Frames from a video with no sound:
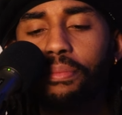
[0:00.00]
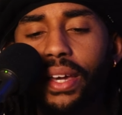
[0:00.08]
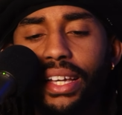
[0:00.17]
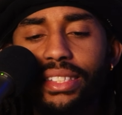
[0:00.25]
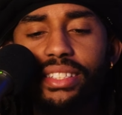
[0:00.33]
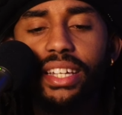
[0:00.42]

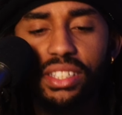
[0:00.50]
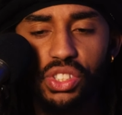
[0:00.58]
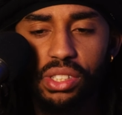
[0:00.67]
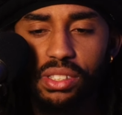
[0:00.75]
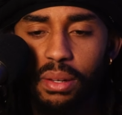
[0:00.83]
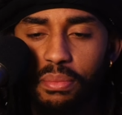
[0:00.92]

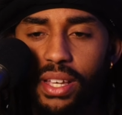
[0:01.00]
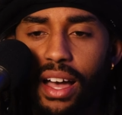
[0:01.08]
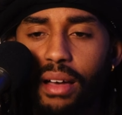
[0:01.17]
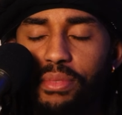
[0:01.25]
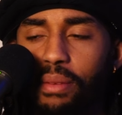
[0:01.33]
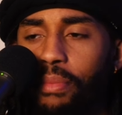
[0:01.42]
intention
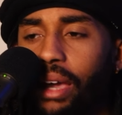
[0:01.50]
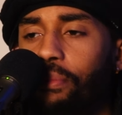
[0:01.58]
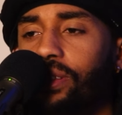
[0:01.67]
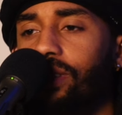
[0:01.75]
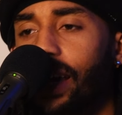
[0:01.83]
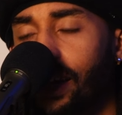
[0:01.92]
sometimes, and make
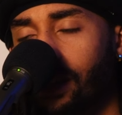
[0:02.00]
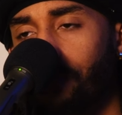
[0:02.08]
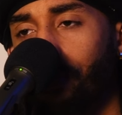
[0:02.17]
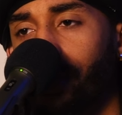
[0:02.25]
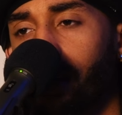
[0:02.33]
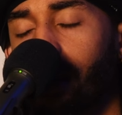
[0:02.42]
mistakes.
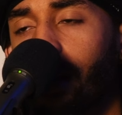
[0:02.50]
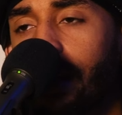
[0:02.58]
But